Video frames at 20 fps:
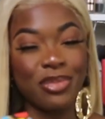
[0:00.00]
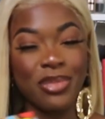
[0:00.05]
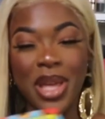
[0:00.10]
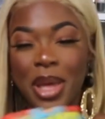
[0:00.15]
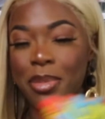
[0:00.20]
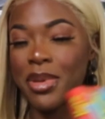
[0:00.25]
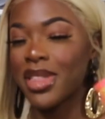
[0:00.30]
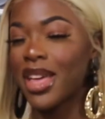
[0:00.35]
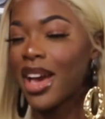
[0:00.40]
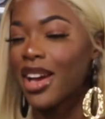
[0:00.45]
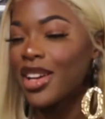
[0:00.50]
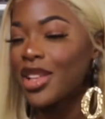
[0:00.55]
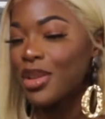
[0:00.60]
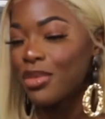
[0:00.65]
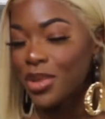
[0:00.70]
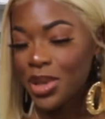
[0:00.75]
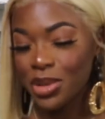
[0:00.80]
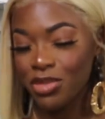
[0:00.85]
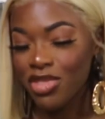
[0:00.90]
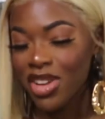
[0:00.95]
Maybe that could
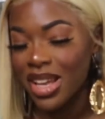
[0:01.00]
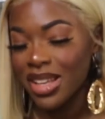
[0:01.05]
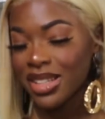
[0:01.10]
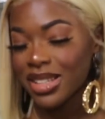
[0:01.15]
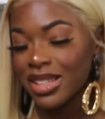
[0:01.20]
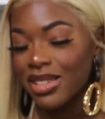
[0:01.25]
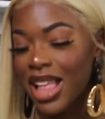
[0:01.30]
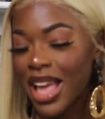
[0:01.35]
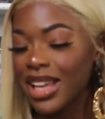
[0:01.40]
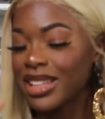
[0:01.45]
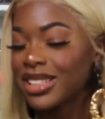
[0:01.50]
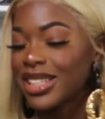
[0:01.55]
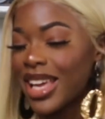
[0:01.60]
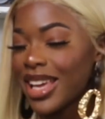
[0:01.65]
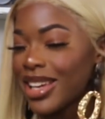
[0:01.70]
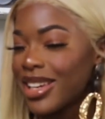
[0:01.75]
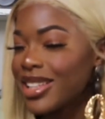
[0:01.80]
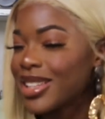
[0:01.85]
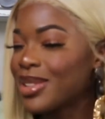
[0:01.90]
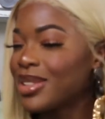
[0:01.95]
have been read, like,
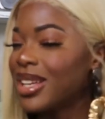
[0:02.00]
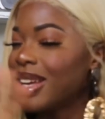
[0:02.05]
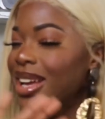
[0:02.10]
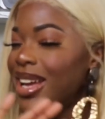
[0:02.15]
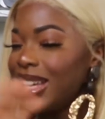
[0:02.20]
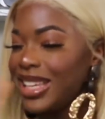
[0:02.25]
taken.